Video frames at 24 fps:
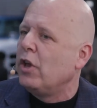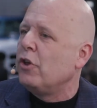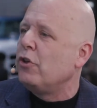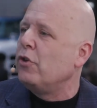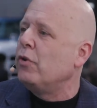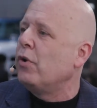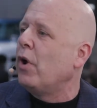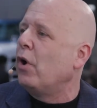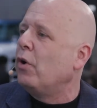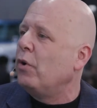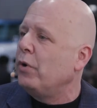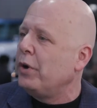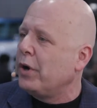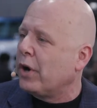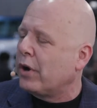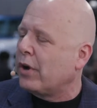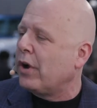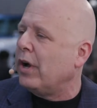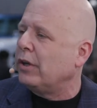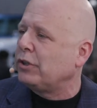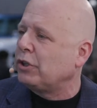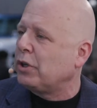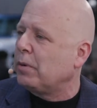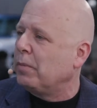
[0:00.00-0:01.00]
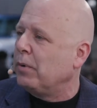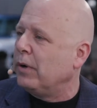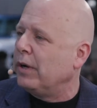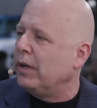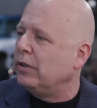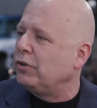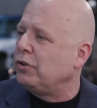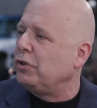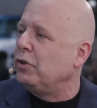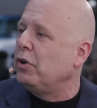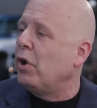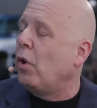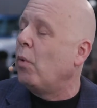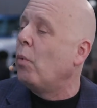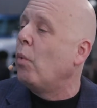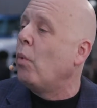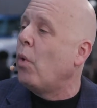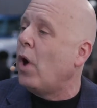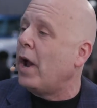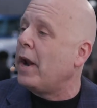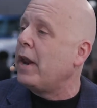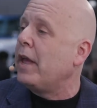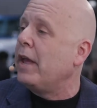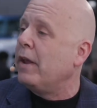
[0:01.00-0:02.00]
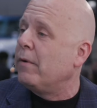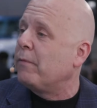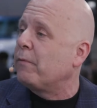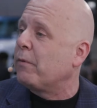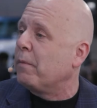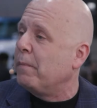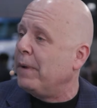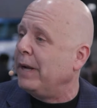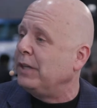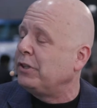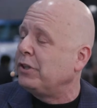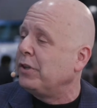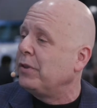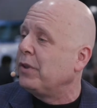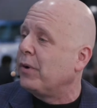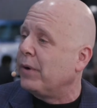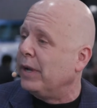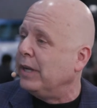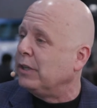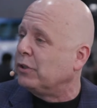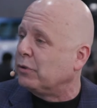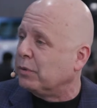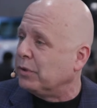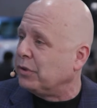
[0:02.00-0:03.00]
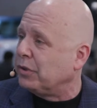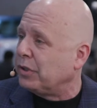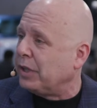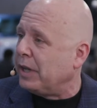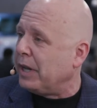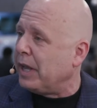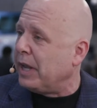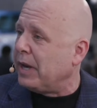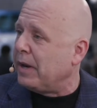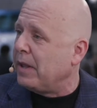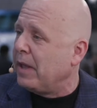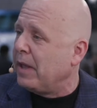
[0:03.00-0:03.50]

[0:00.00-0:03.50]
you know who your customer is, you know what information they're interested in.